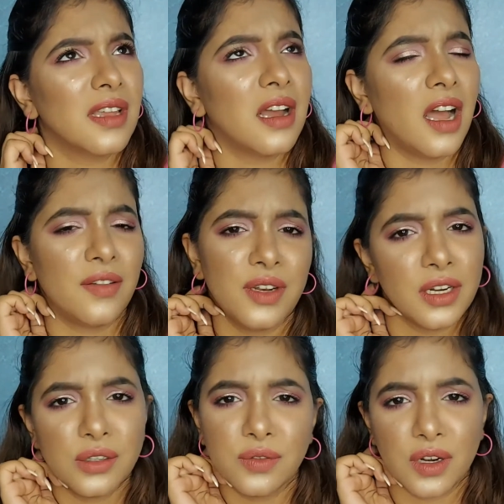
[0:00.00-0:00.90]
half an
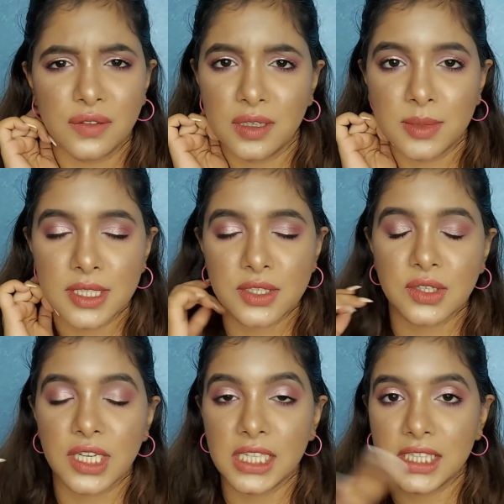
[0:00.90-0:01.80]
hour to 45 minutes to
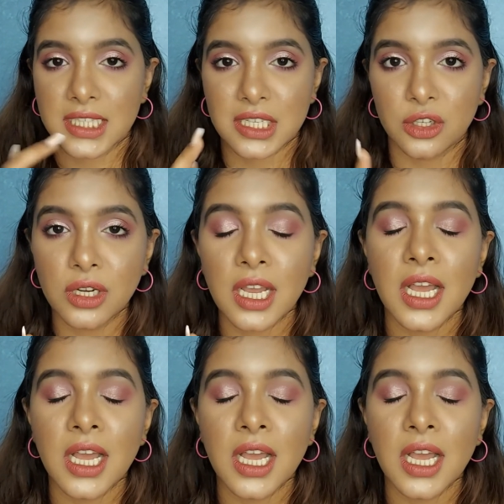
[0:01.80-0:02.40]
create this look.